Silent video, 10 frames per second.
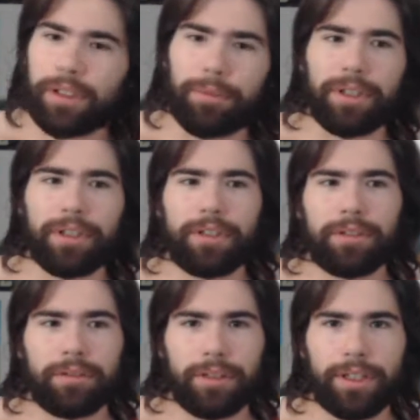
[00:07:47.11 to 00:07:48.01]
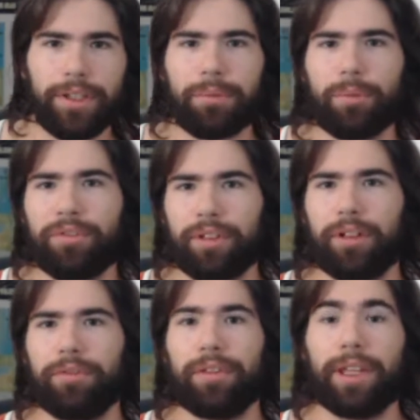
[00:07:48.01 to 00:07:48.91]
I mean, I guess moving
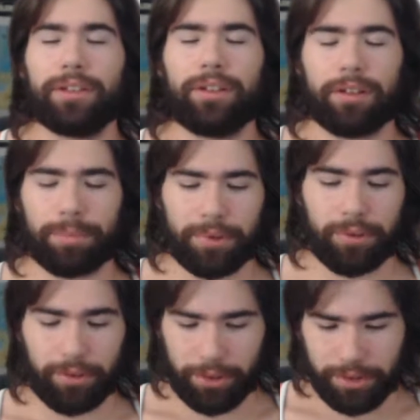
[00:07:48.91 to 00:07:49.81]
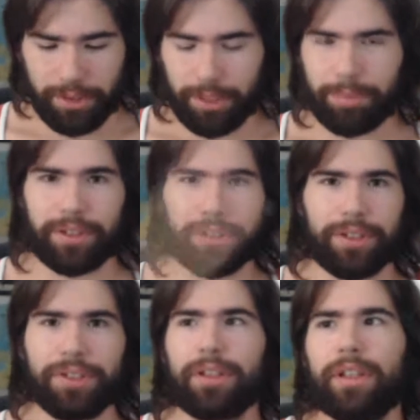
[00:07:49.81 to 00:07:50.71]
off of that topic or those topics,
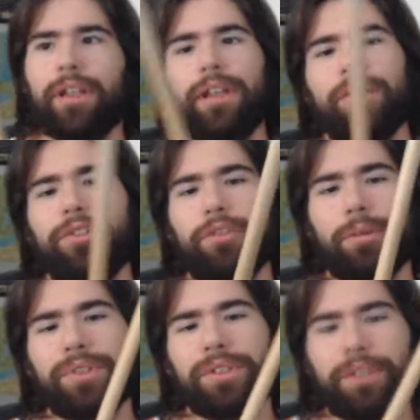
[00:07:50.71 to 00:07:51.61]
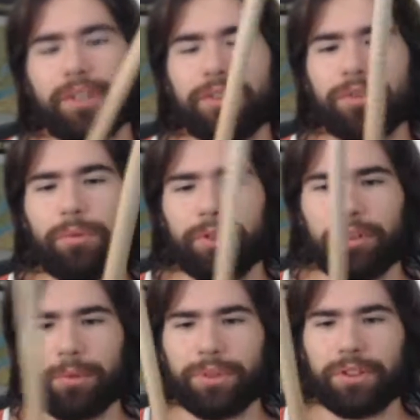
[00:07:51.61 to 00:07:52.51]
this drumstick, just one
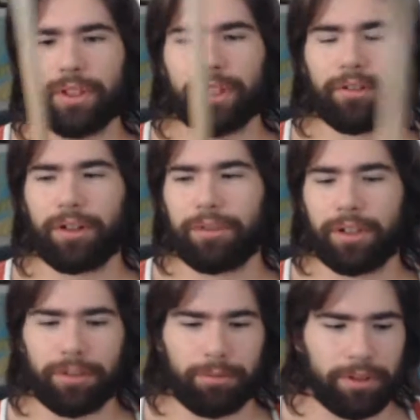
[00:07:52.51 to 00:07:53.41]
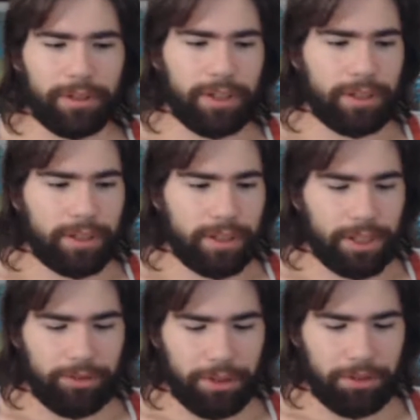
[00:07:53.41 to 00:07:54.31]
drumstick. I don't have another one,
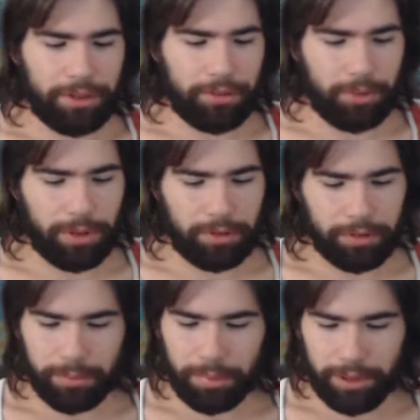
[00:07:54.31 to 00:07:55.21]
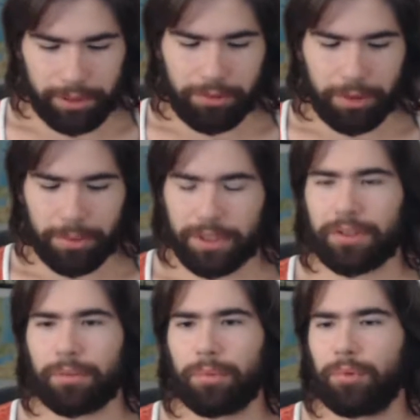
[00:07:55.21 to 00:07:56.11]
even though I did want to learn to play the drums at
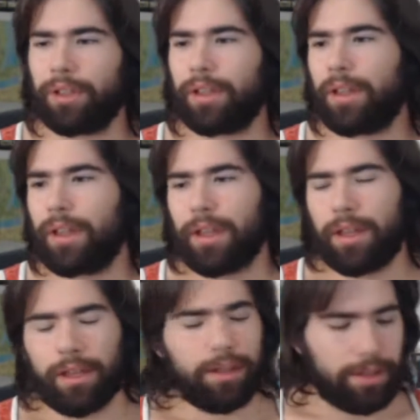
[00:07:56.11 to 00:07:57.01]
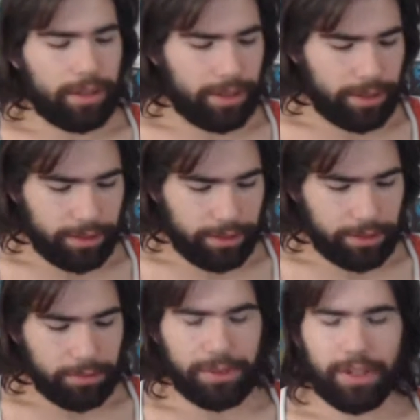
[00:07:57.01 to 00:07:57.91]
some point. I
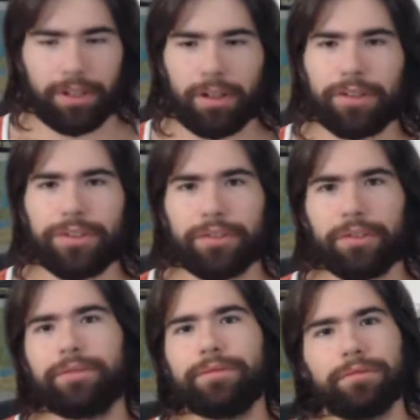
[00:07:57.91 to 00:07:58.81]
was at a concert.